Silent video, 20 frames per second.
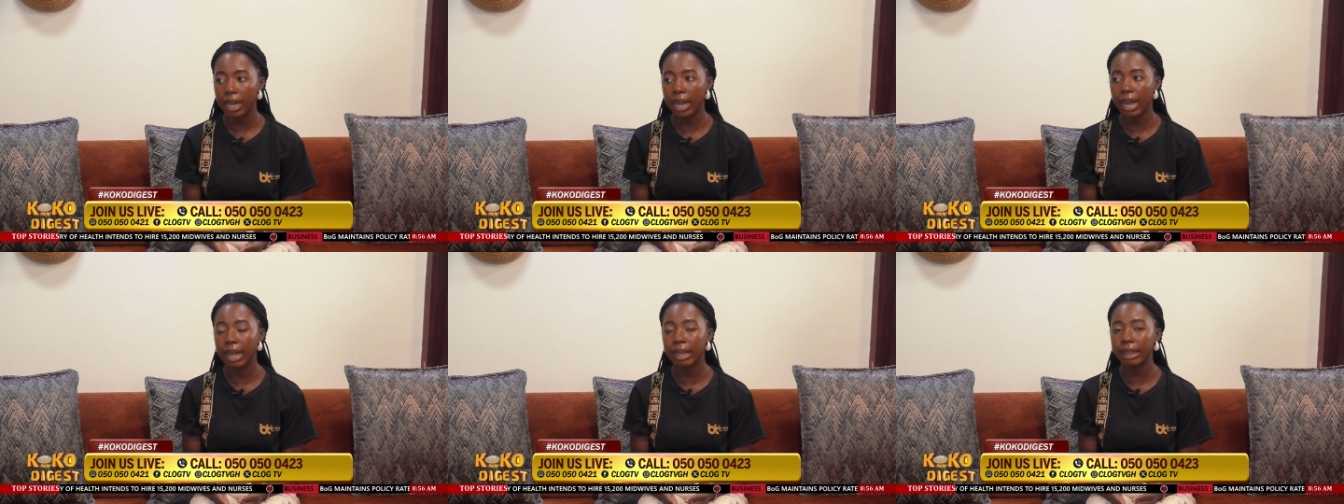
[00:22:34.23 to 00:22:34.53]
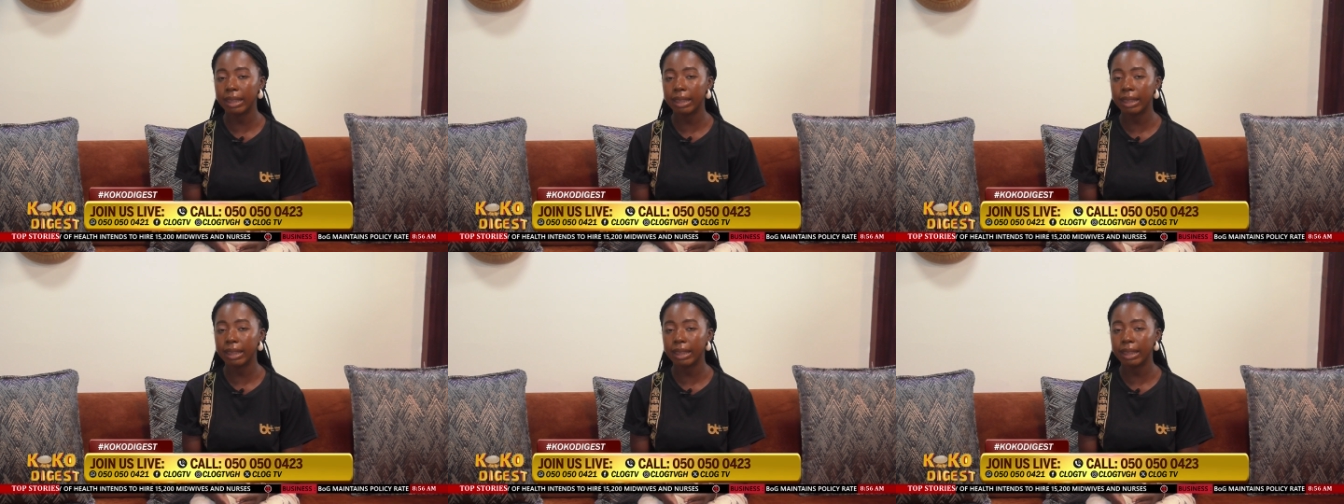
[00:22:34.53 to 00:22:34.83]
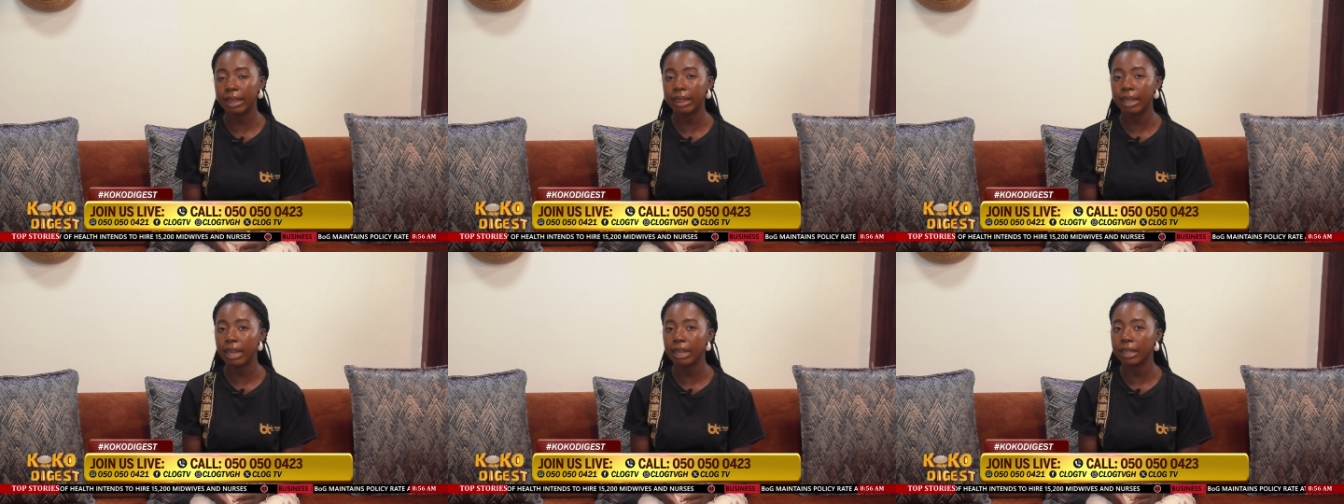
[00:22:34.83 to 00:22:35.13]
to
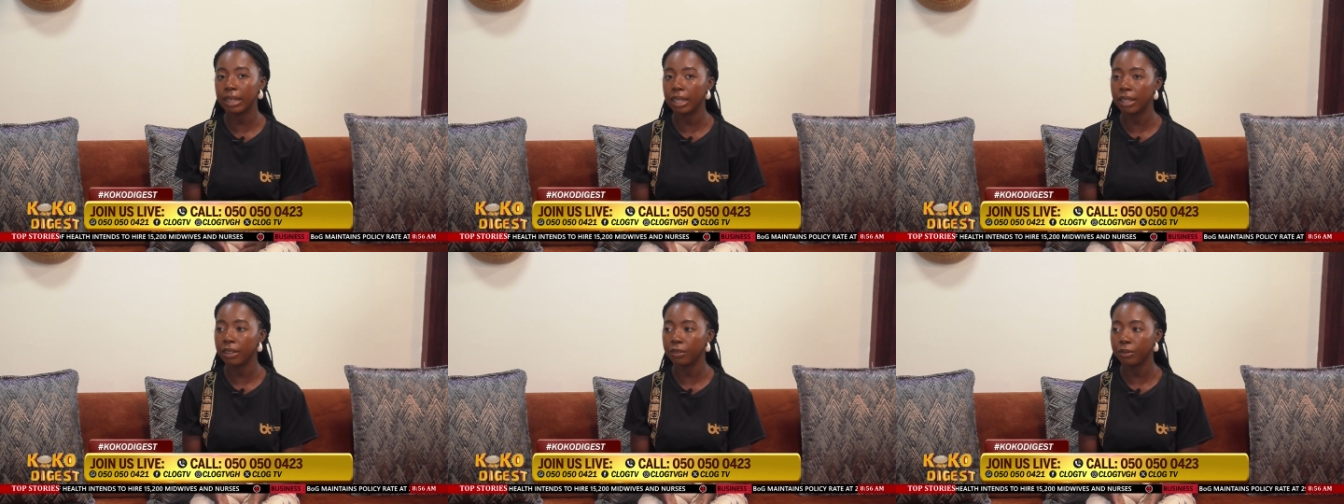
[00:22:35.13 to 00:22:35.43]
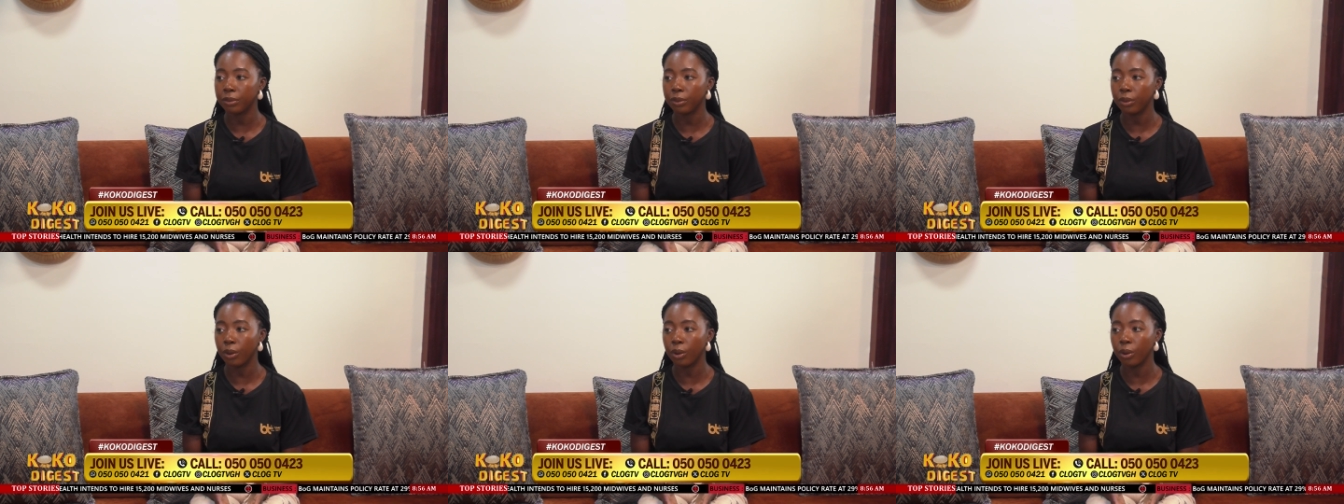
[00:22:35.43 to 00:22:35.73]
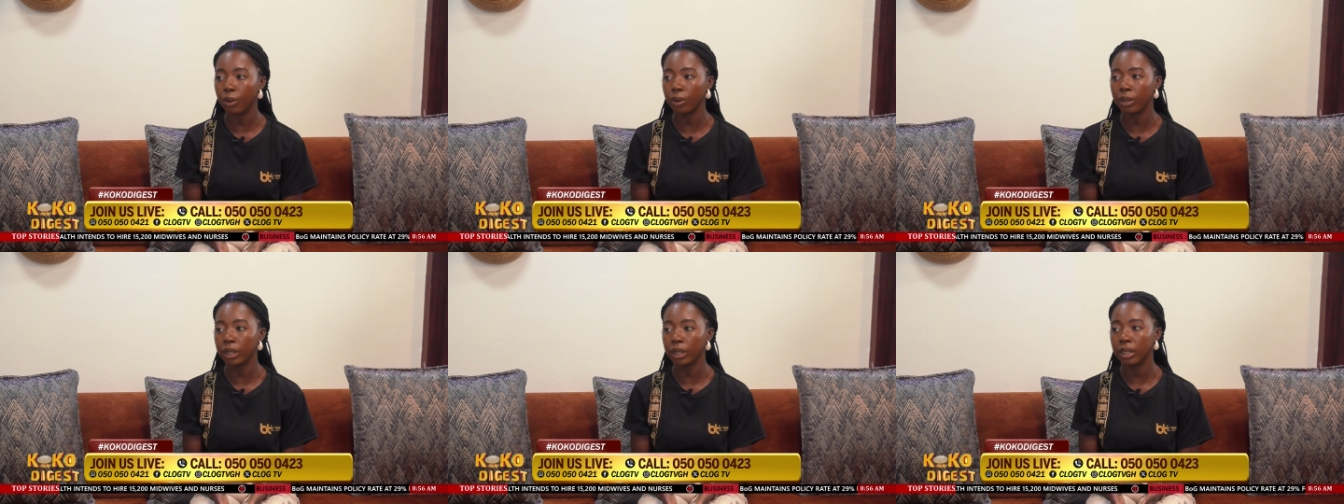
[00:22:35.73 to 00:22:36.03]
either
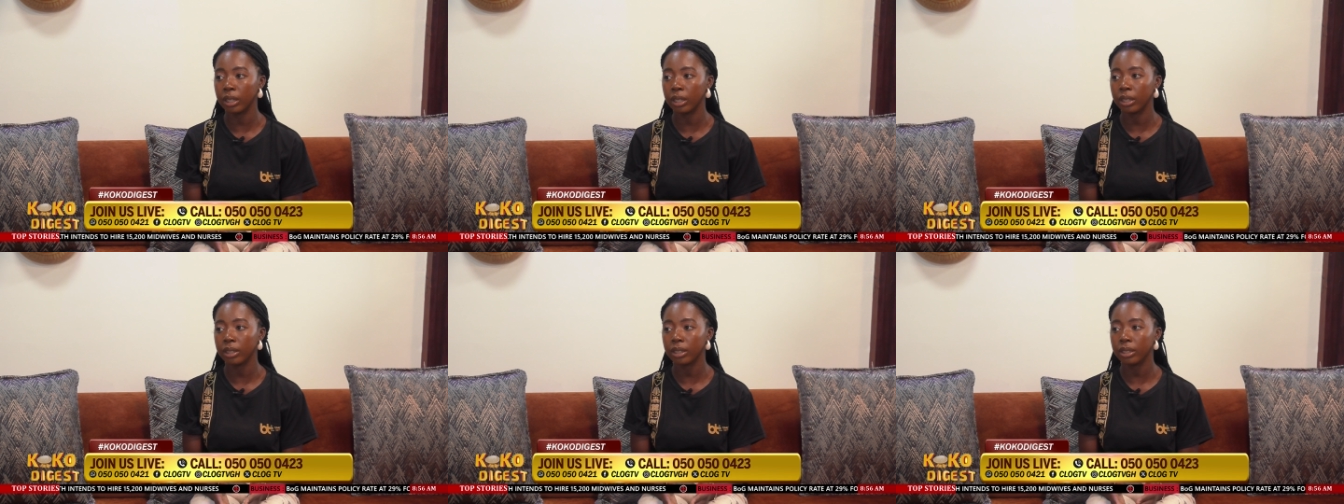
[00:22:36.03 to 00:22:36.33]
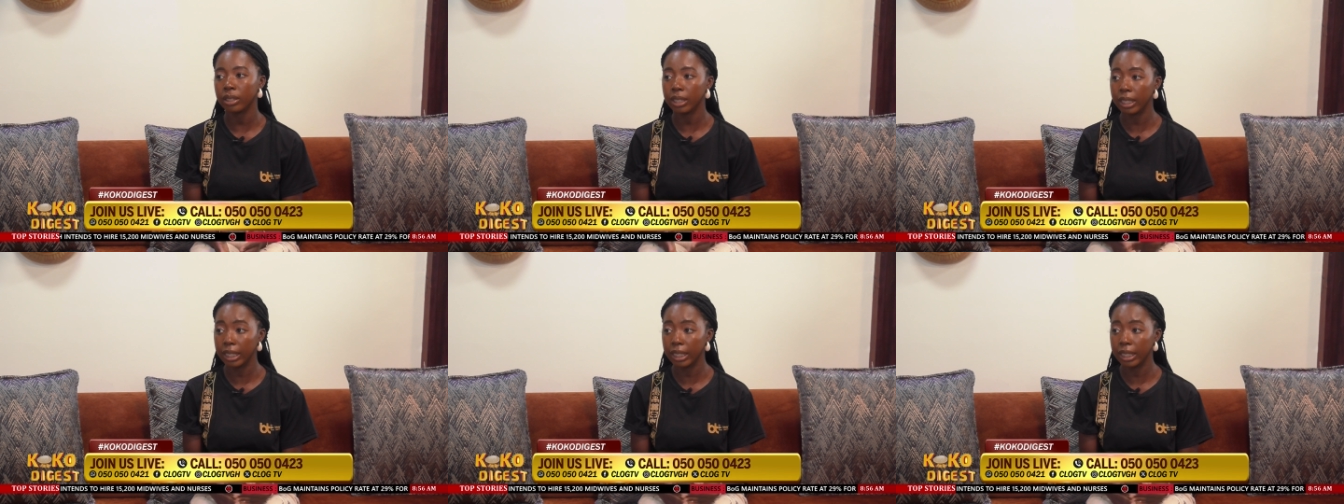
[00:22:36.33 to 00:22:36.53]
live or